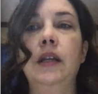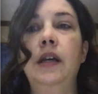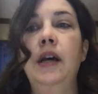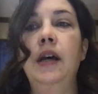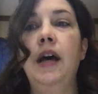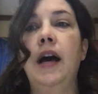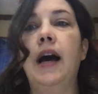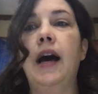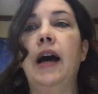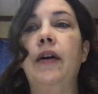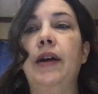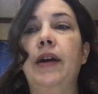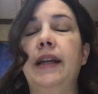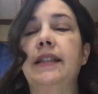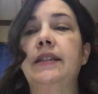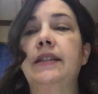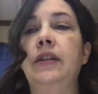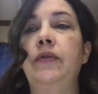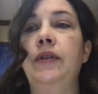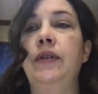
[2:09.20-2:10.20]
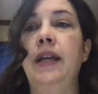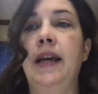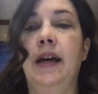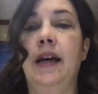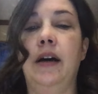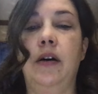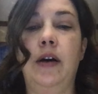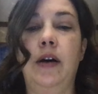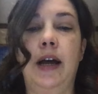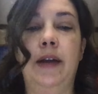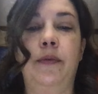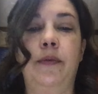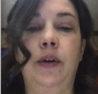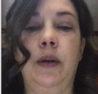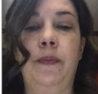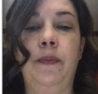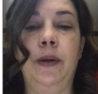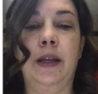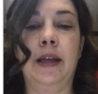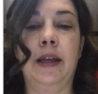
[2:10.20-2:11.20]
All right, so now I want to
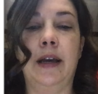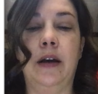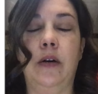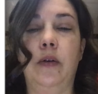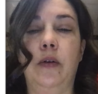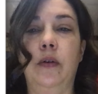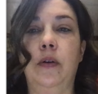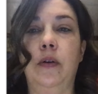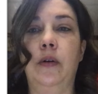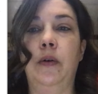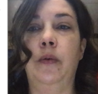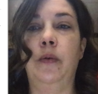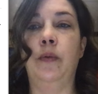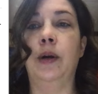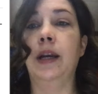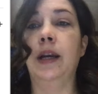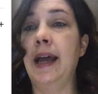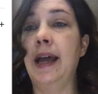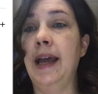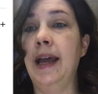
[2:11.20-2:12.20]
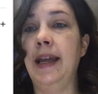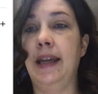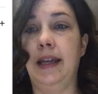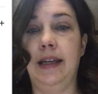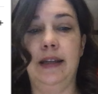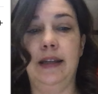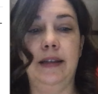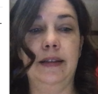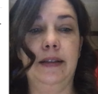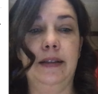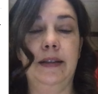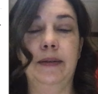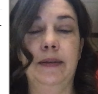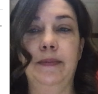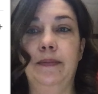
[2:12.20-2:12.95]
pick out what a is.